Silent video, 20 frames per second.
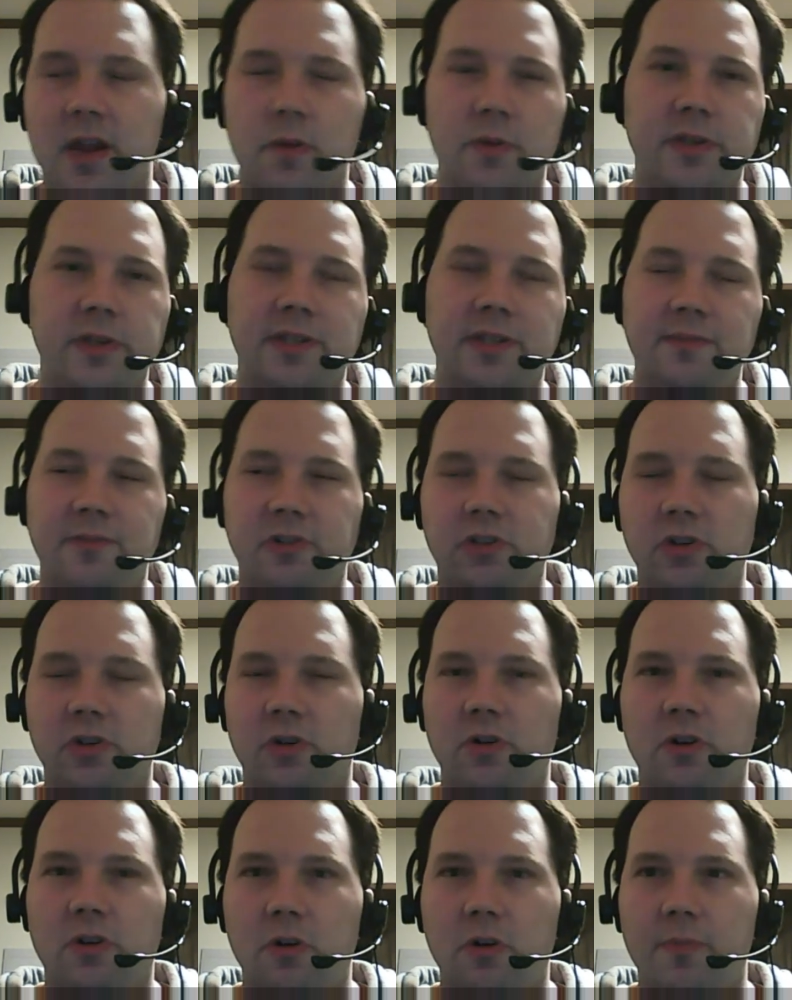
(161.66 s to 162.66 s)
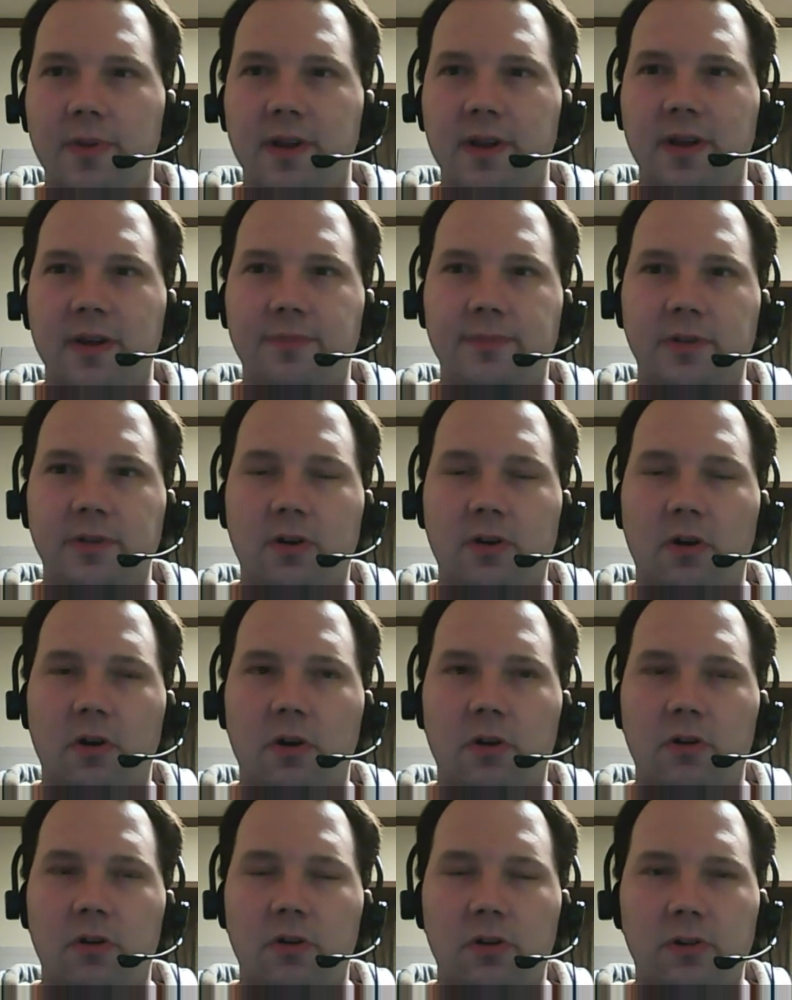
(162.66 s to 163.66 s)
Here we see Michonne opening up to
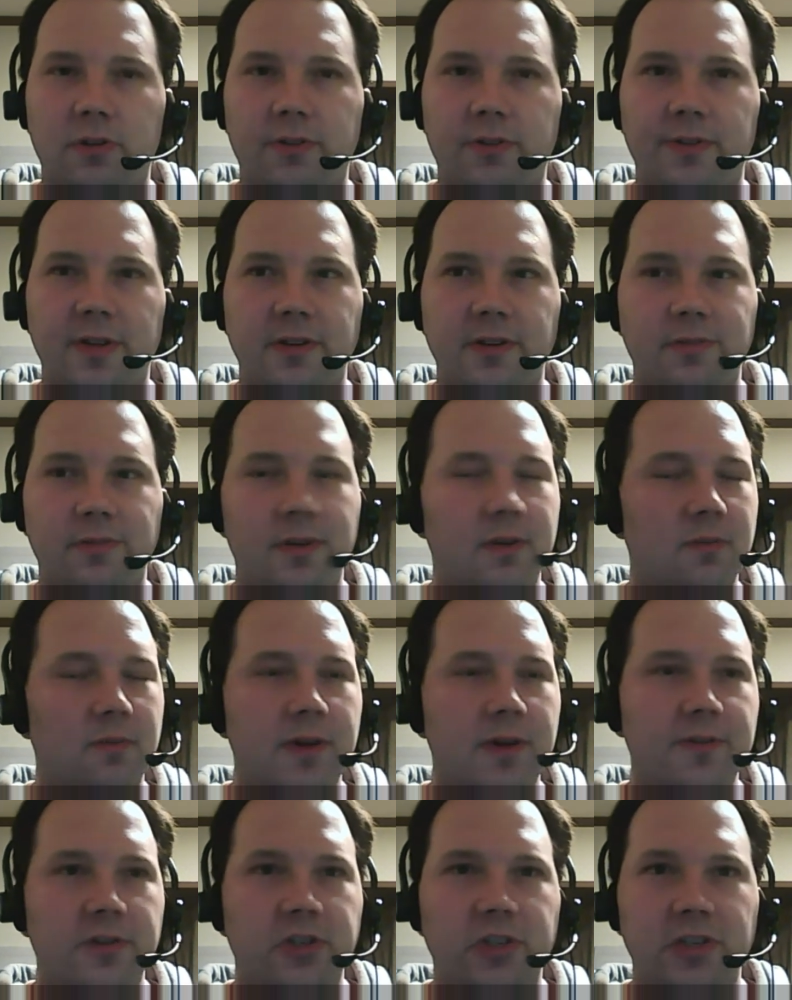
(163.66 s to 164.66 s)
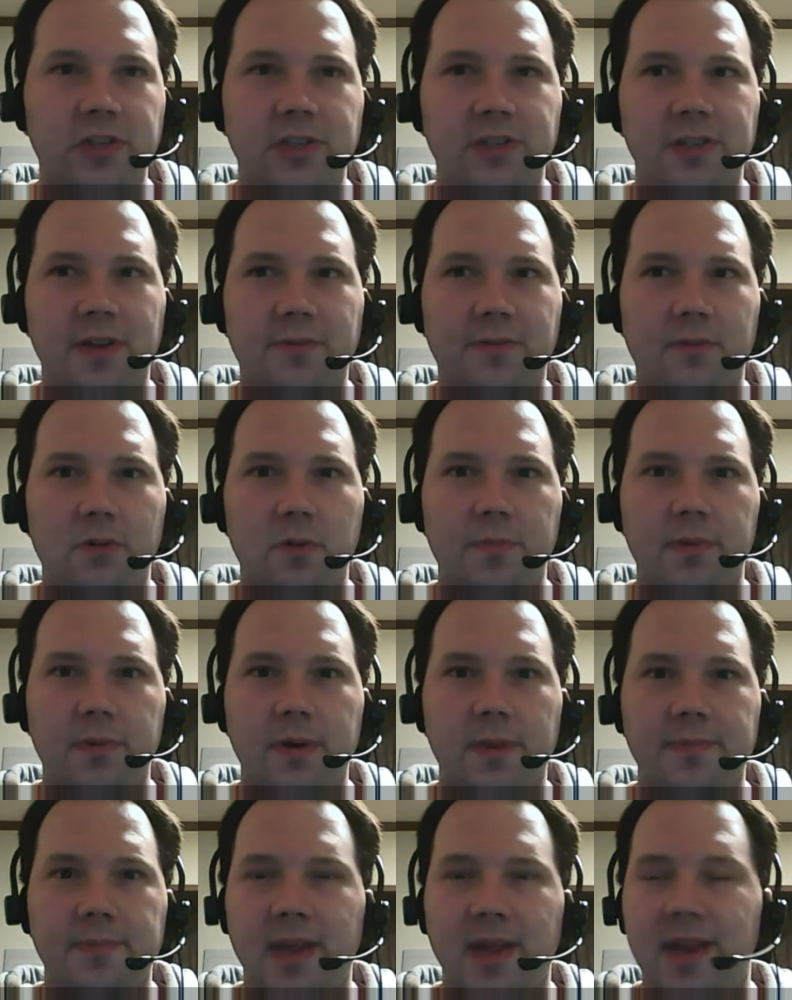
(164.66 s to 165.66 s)
Carl that in a way that she's never
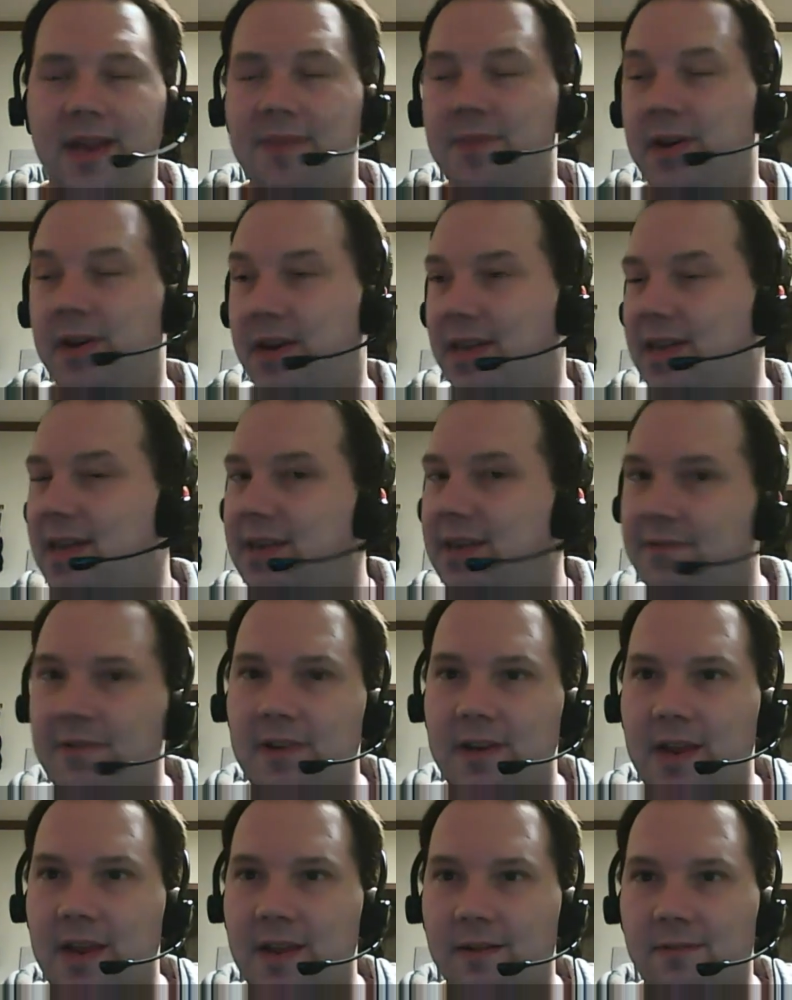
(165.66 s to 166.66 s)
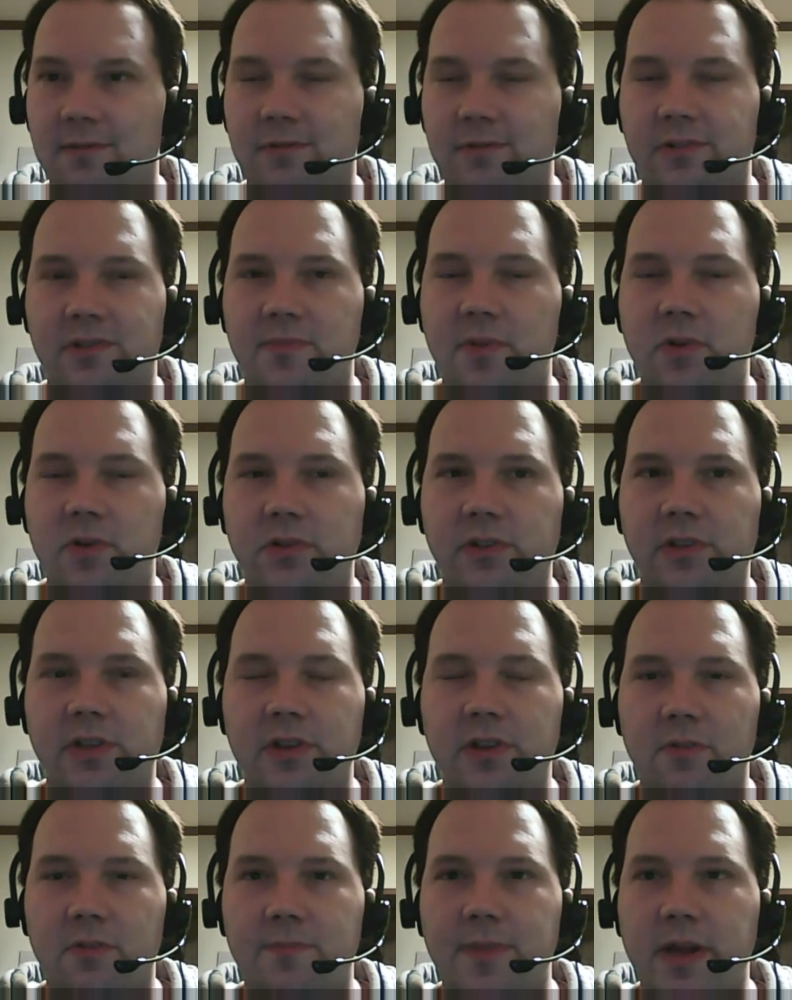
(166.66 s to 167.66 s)
opened up to anybody, even her
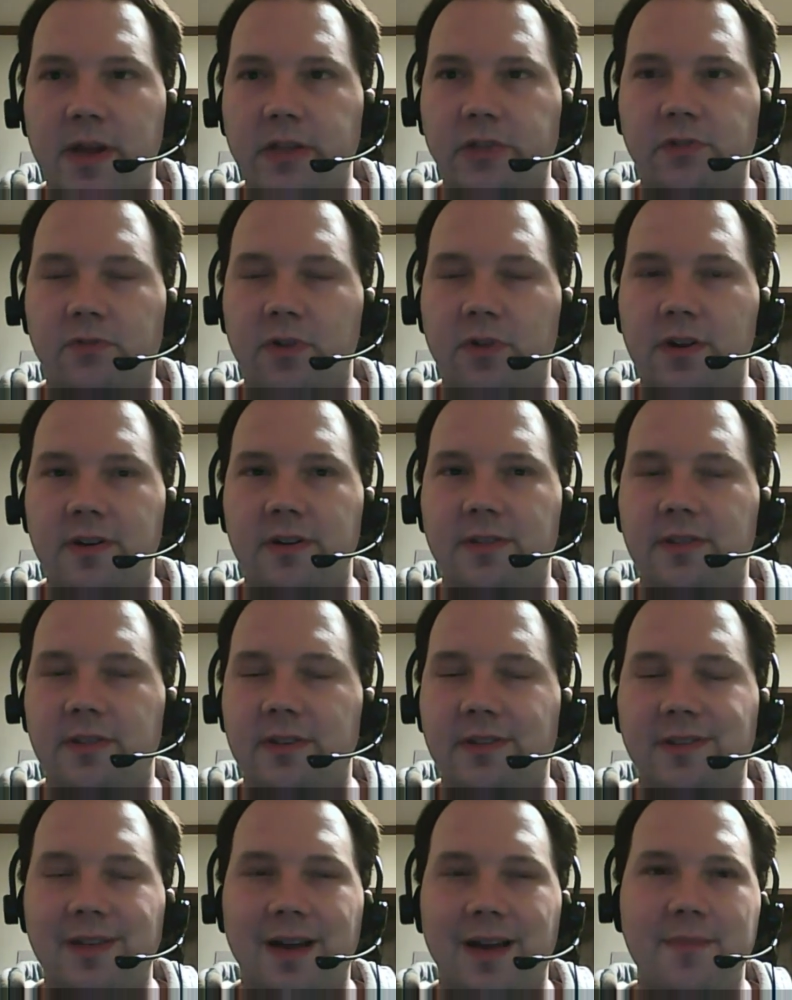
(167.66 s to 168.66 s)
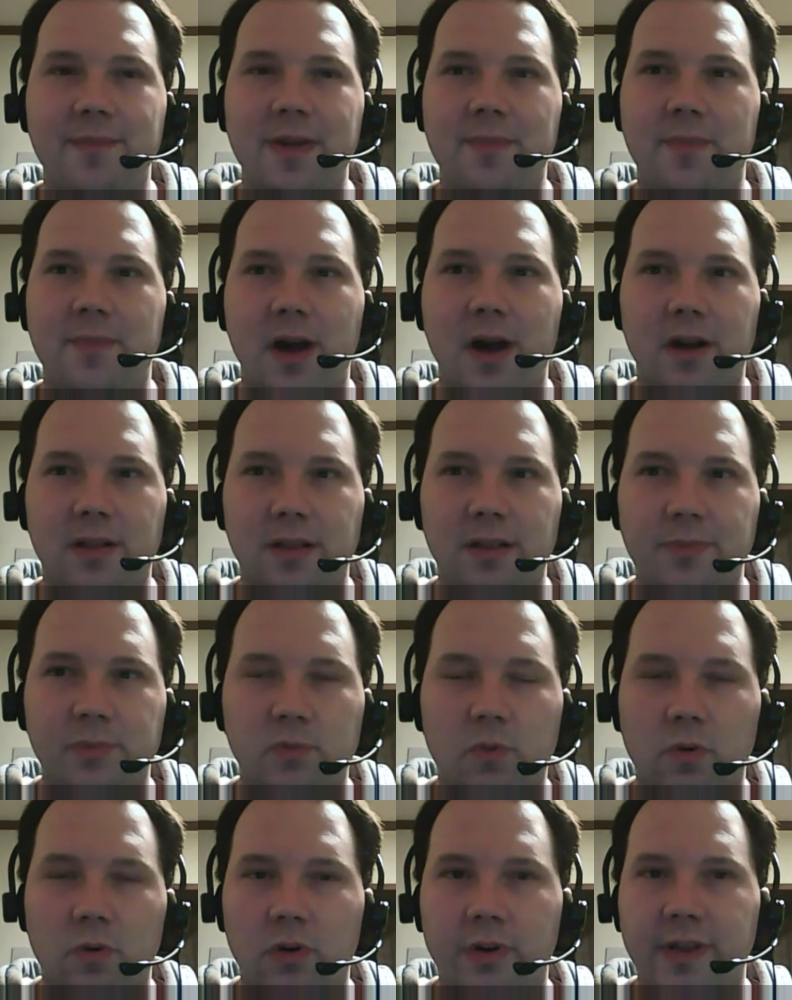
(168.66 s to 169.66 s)
supposedly her best friend in the zombie
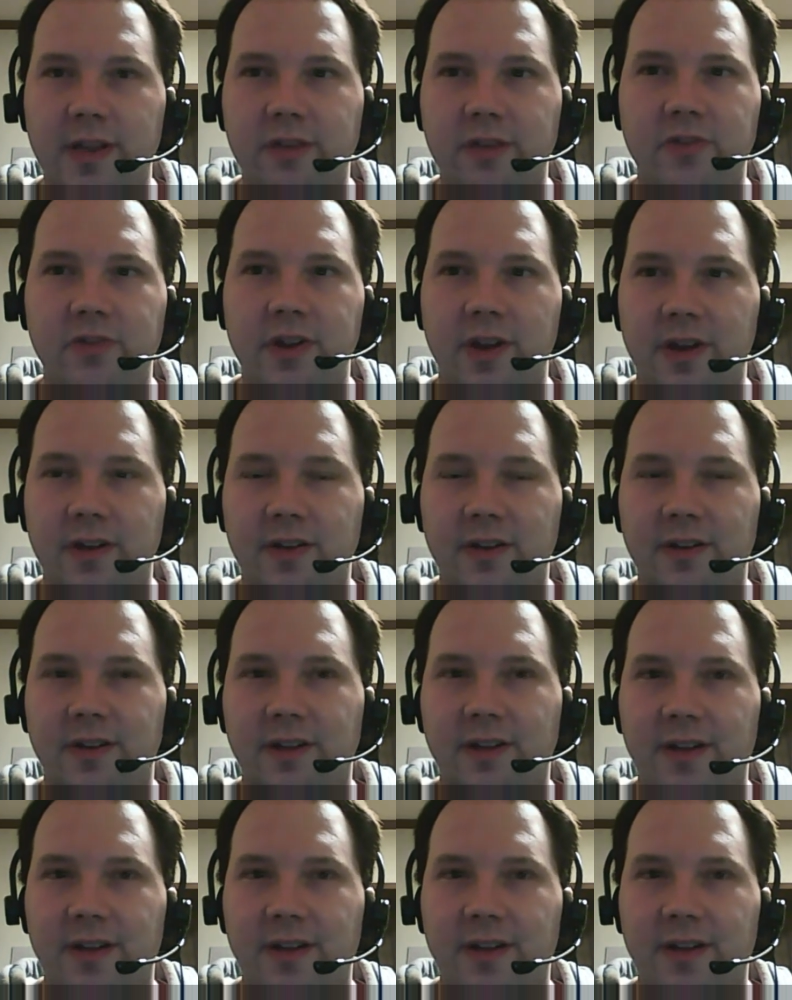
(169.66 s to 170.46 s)
apocalypse world, Andrea.